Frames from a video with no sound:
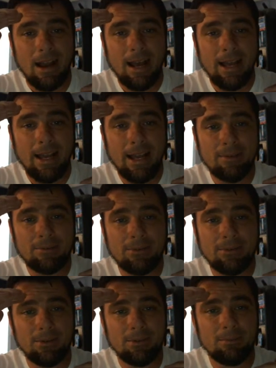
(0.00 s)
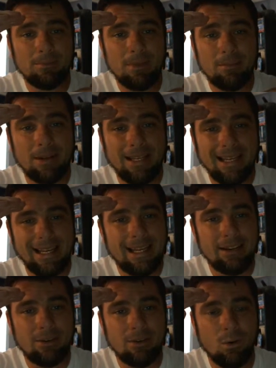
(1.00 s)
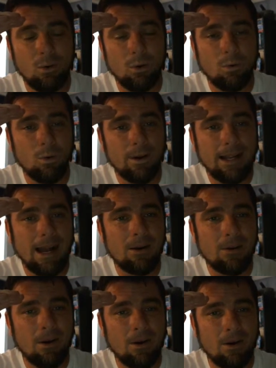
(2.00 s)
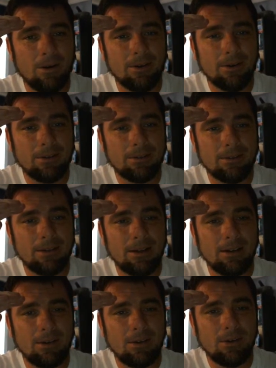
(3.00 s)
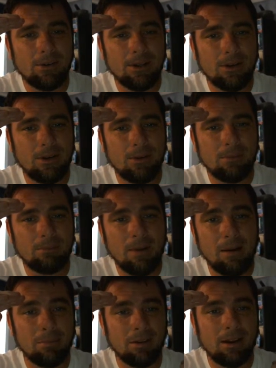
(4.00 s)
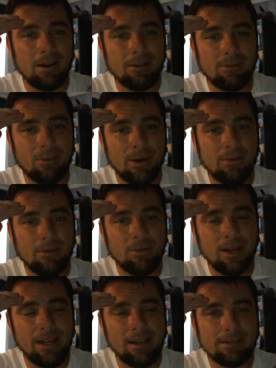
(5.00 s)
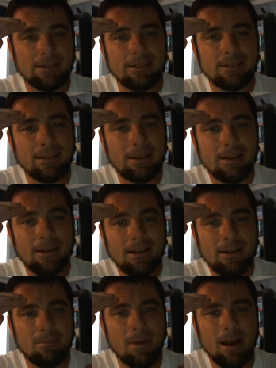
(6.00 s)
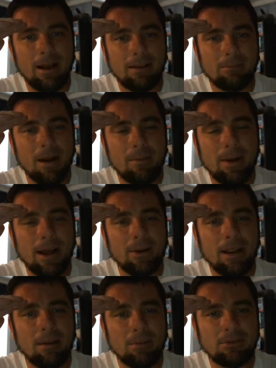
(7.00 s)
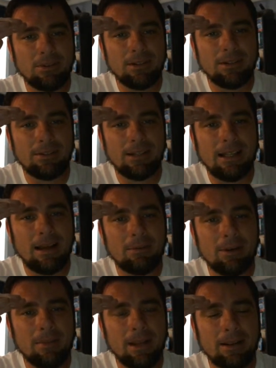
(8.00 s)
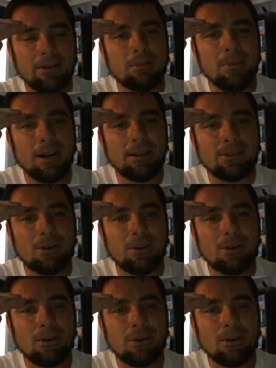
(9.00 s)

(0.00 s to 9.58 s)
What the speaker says: I have to maybe eat or work out harder, or my blood, for whatever reason, my biochemistry doesn't allow me to make as much.